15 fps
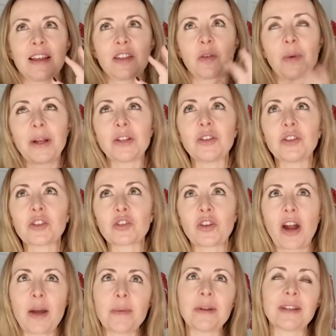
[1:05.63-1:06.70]
the way to
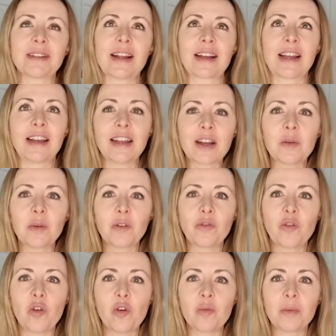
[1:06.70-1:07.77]
describe it is like a liquid
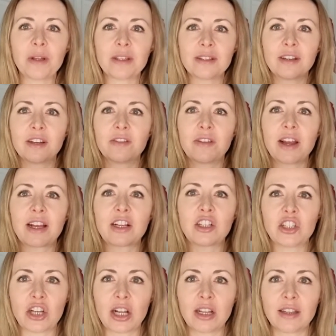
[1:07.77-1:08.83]
form instead of like a
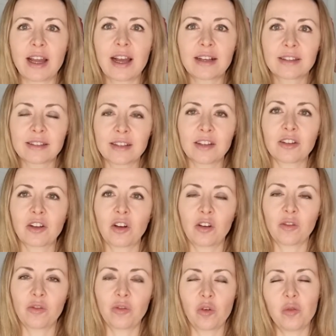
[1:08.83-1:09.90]
gel-like
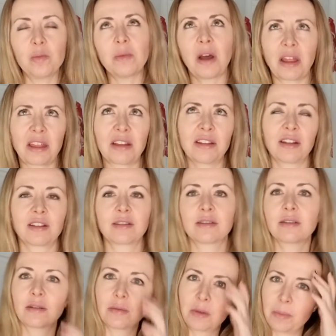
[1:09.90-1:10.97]
silicone form. I think that's
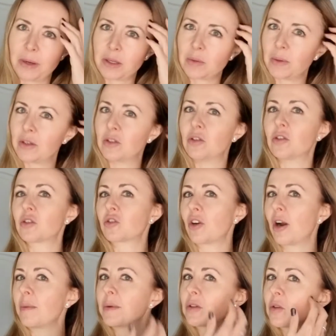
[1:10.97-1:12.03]
the best way to
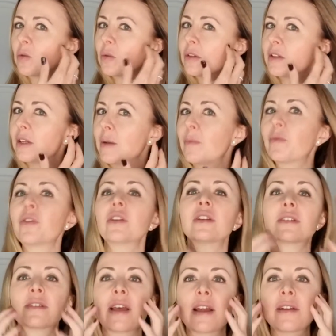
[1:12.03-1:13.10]
describe it. So all the deep
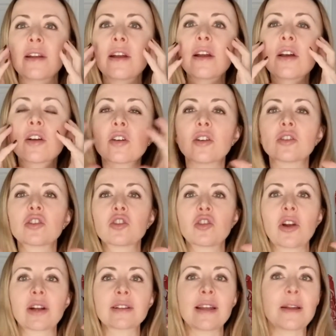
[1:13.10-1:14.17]
fillers that
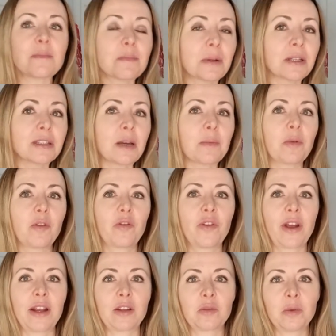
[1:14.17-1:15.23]
construct and build up your
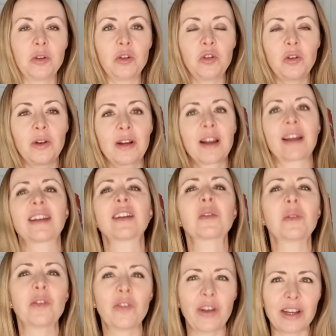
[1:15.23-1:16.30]
face when you're doing like
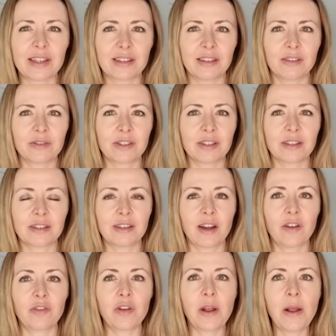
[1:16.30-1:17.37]
liquid facelifts and
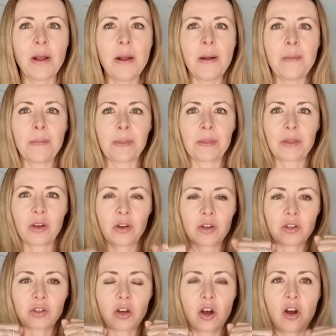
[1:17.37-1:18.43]
stuff,
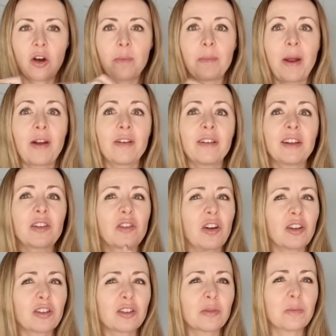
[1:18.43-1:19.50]
those are apparently
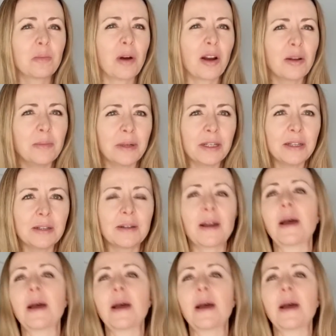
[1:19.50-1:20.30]
cross-polymered,